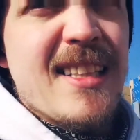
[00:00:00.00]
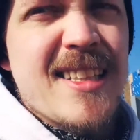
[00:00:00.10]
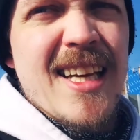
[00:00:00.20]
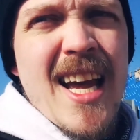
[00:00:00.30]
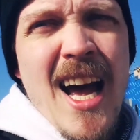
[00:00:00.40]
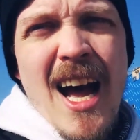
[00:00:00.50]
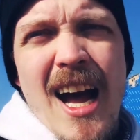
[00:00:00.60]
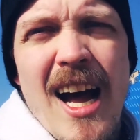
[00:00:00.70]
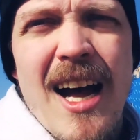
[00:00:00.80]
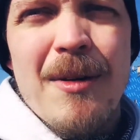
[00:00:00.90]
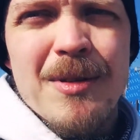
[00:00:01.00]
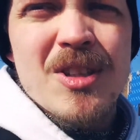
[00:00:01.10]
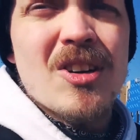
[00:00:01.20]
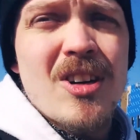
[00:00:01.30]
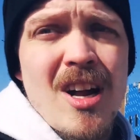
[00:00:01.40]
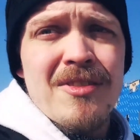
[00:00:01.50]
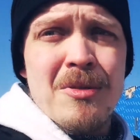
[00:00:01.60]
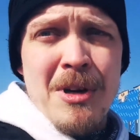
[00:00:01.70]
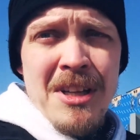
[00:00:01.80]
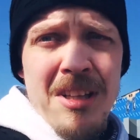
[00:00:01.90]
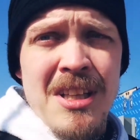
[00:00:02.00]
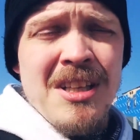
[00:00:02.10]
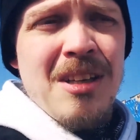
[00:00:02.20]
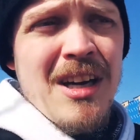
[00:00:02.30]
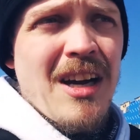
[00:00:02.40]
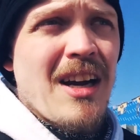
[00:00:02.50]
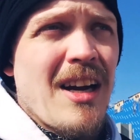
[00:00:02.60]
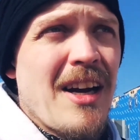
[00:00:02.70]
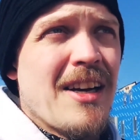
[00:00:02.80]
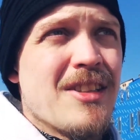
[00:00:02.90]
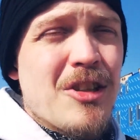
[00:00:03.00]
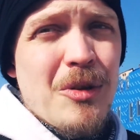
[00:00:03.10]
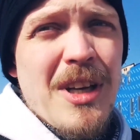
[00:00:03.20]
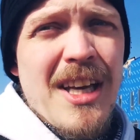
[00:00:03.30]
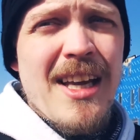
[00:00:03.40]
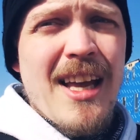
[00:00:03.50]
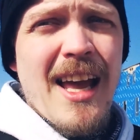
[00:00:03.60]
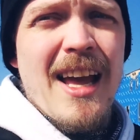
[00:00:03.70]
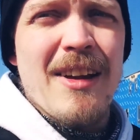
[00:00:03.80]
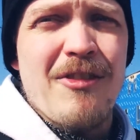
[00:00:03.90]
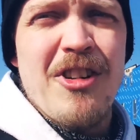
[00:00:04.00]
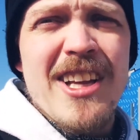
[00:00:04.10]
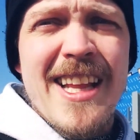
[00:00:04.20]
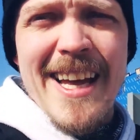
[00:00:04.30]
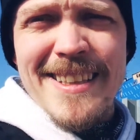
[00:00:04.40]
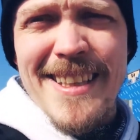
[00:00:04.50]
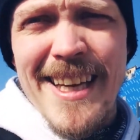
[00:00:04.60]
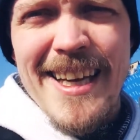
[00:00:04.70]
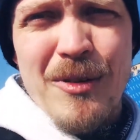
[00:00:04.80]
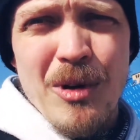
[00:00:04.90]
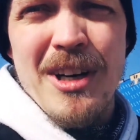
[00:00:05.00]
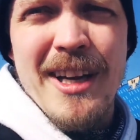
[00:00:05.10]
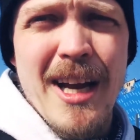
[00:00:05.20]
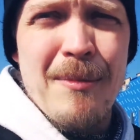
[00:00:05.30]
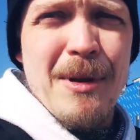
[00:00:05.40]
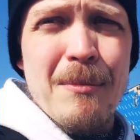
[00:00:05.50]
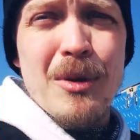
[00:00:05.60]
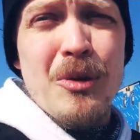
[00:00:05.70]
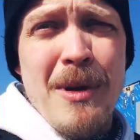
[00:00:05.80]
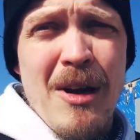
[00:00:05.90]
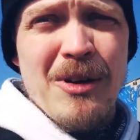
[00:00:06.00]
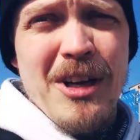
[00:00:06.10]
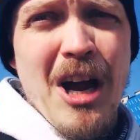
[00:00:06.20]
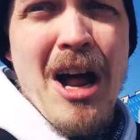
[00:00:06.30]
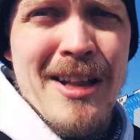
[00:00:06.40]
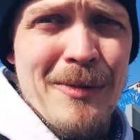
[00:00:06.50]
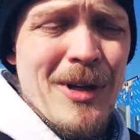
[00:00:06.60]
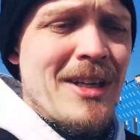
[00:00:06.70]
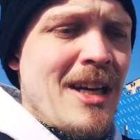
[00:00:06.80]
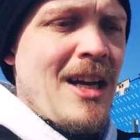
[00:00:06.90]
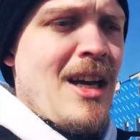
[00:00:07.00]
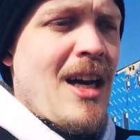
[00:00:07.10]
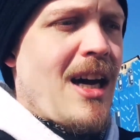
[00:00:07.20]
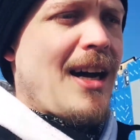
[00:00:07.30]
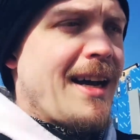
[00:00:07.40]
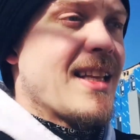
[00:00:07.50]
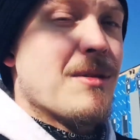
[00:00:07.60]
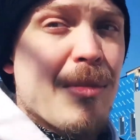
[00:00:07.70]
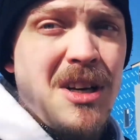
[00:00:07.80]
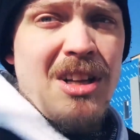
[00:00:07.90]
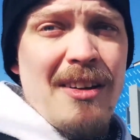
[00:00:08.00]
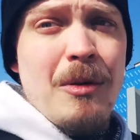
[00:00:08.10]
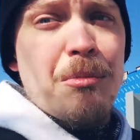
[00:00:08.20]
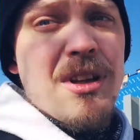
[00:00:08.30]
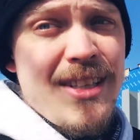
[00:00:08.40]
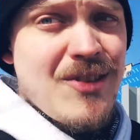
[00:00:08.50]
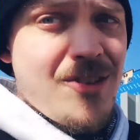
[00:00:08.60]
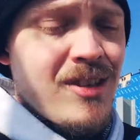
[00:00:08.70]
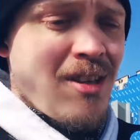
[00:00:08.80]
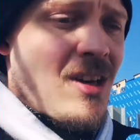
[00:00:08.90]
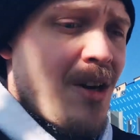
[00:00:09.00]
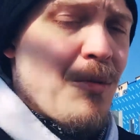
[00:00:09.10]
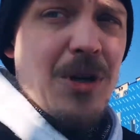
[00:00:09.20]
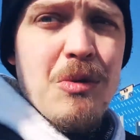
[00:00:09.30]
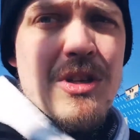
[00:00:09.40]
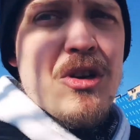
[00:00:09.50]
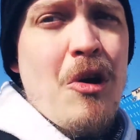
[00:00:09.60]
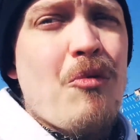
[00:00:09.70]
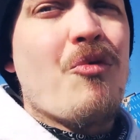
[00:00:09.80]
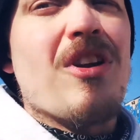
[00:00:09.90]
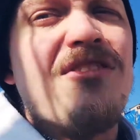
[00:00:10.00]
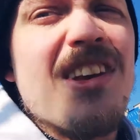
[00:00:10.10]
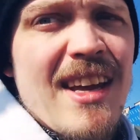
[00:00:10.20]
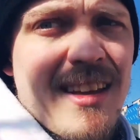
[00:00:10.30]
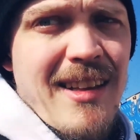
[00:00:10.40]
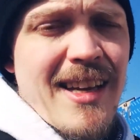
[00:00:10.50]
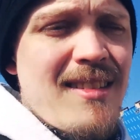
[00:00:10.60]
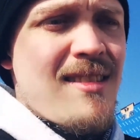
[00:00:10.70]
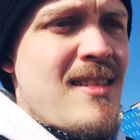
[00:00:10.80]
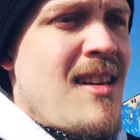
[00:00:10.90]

see, uh, I started off the month uh, doing a freelance gig working up at Blue Mountain Collingwood uh, in the middle of a blizzard, which was ridiculous.